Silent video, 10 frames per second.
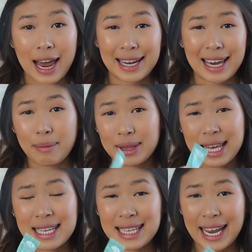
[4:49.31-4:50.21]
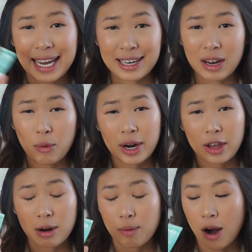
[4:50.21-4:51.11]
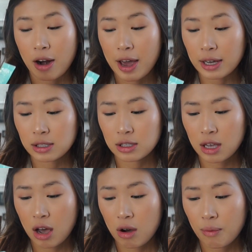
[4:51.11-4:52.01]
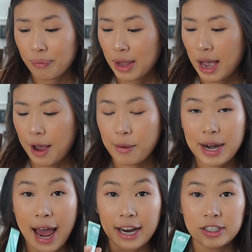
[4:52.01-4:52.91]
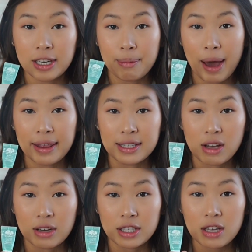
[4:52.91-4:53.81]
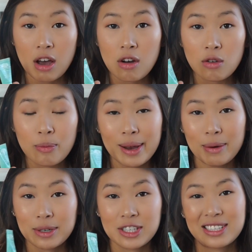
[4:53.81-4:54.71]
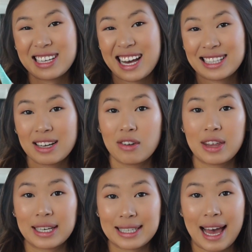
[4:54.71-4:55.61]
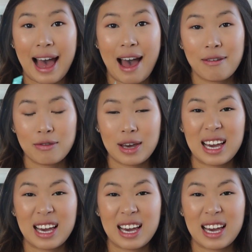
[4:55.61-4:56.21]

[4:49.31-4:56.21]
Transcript: And it came with this and one other product, so I wouldn't actually buy this on its own, but it was just a nice little thing to have.